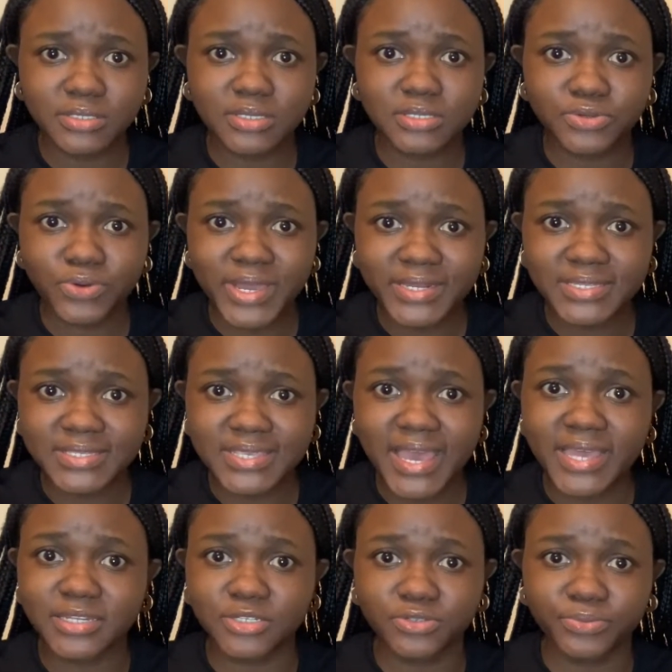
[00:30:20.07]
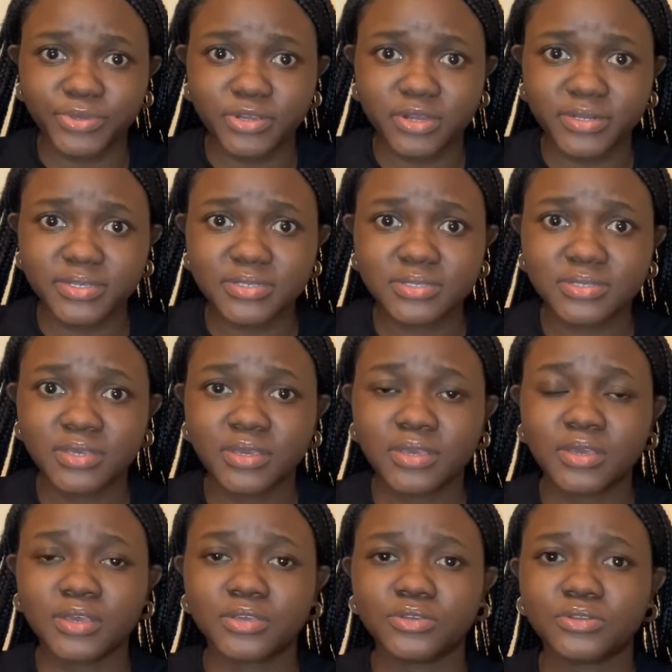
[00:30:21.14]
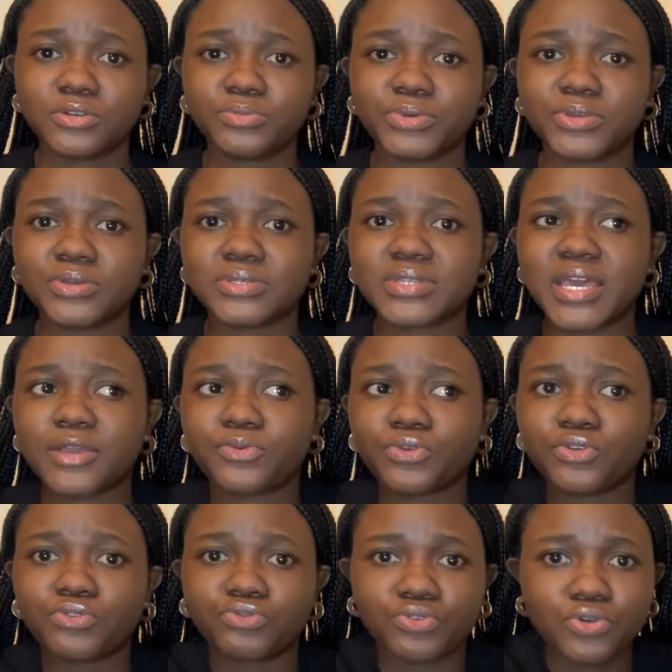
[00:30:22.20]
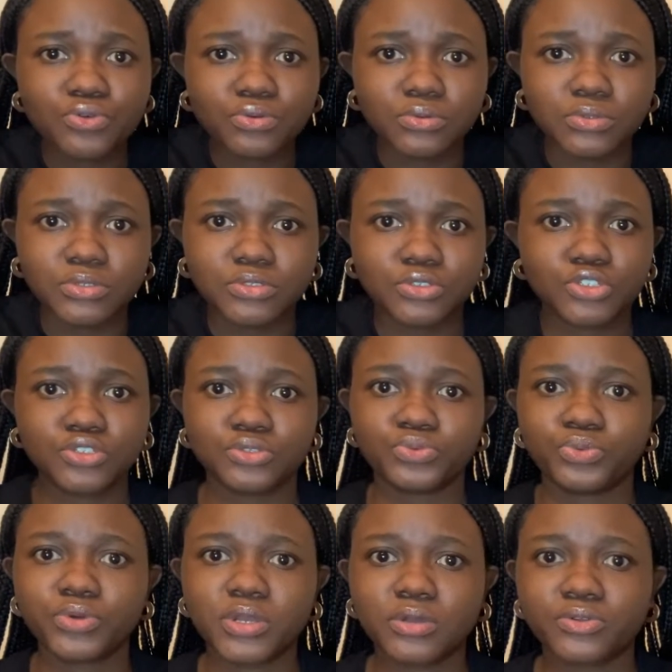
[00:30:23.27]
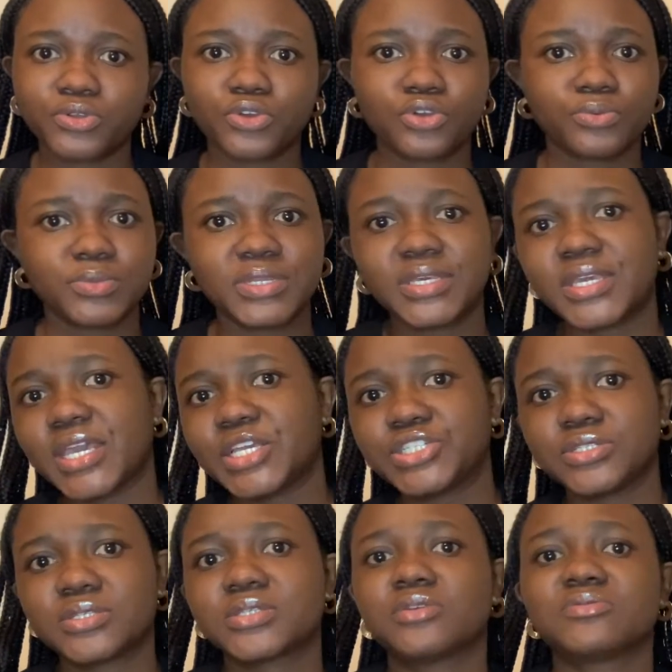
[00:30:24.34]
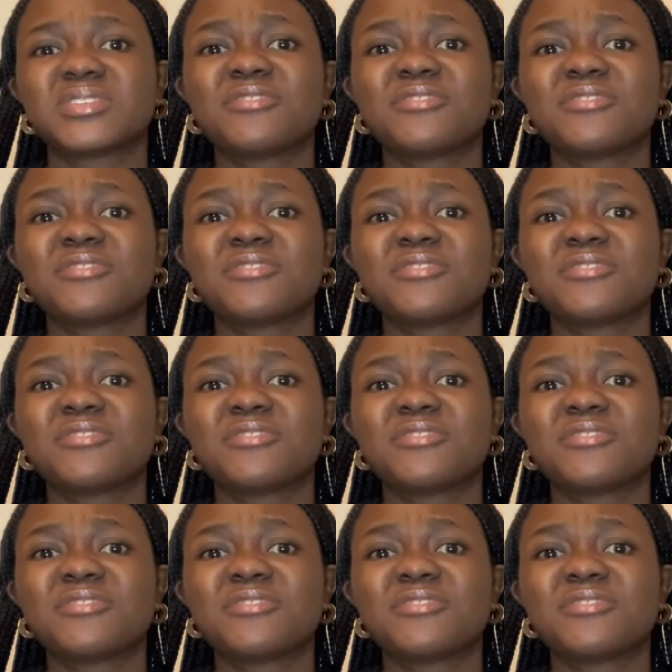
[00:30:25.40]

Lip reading: It's quite sad, to be honest, you know, because like we're grown, you should work on your communication skills.